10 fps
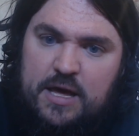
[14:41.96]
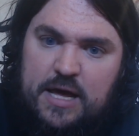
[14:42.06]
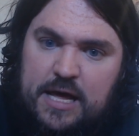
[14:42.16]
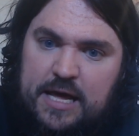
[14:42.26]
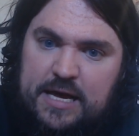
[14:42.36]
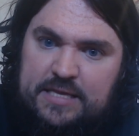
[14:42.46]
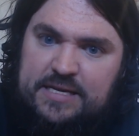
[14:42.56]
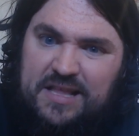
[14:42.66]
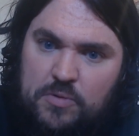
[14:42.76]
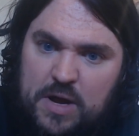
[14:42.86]

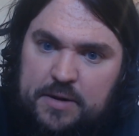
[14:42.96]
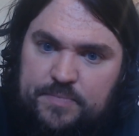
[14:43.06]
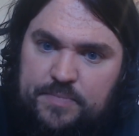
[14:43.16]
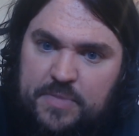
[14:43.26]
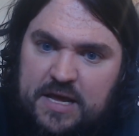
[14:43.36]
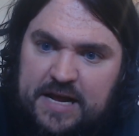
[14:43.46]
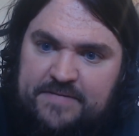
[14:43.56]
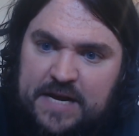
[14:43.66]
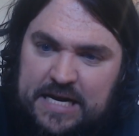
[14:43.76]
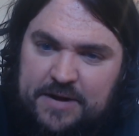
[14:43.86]
until I run them and I
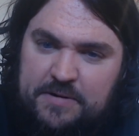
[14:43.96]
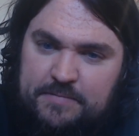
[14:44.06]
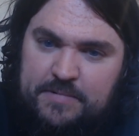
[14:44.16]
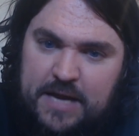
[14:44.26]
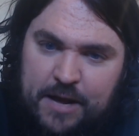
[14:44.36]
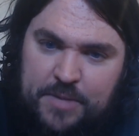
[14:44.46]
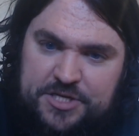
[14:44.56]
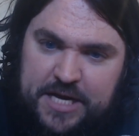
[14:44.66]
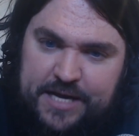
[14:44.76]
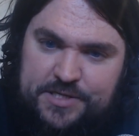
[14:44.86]
find out how
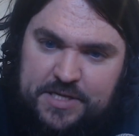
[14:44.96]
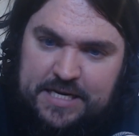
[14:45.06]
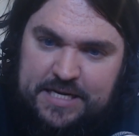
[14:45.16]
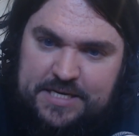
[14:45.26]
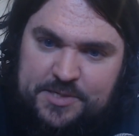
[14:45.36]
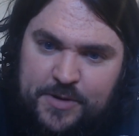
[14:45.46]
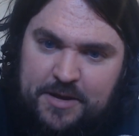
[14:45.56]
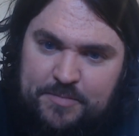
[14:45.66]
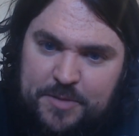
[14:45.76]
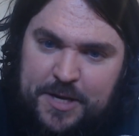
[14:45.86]
much I actually need to tweak
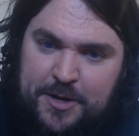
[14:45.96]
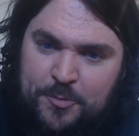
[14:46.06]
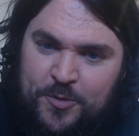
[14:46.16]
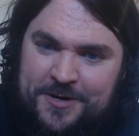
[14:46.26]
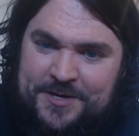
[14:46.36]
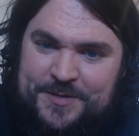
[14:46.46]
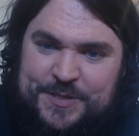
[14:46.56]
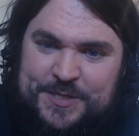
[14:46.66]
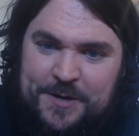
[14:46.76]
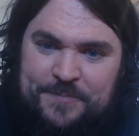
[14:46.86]
them to make them work.
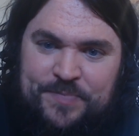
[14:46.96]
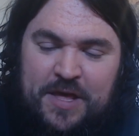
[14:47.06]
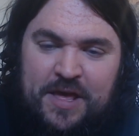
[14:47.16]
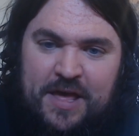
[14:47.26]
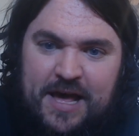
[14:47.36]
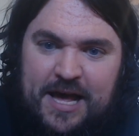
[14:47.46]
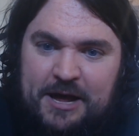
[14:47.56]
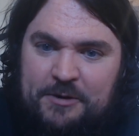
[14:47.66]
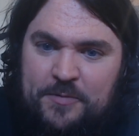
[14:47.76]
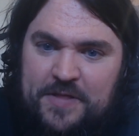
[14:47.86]
So
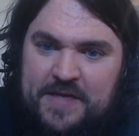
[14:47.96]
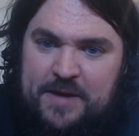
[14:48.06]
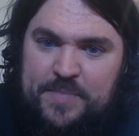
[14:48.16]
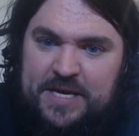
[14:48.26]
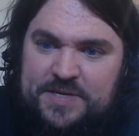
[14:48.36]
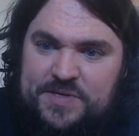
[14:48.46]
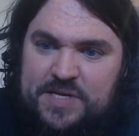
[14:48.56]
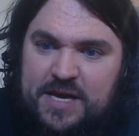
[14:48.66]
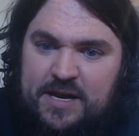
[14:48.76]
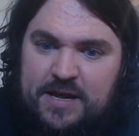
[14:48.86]
with that being
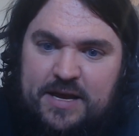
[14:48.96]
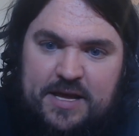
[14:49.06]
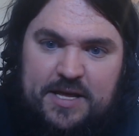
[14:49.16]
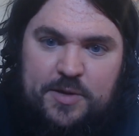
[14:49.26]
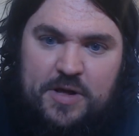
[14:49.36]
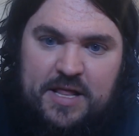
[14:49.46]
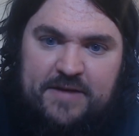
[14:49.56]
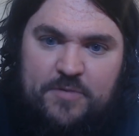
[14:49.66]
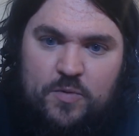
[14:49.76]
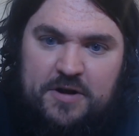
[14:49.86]
said, you all
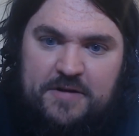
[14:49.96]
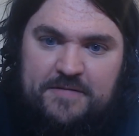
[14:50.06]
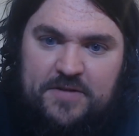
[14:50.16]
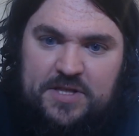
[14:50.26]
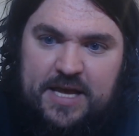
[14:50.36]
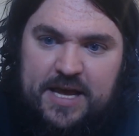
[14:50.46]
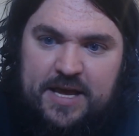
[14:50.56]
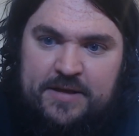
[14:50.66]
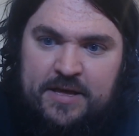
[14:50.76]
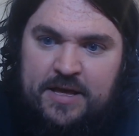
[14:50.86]
have a wonderful day,
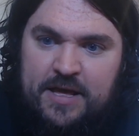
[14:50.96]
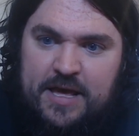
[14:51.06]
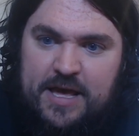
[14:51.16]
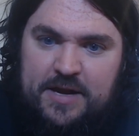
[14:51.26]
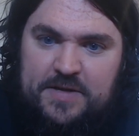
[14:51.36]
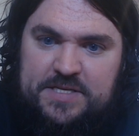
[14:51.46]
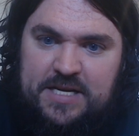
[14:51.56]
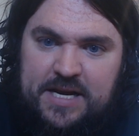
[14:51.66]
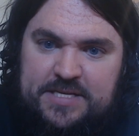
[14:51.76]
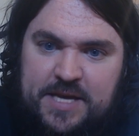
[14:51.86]
and I'll see you
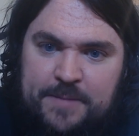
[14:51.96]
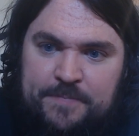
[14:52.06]
next time.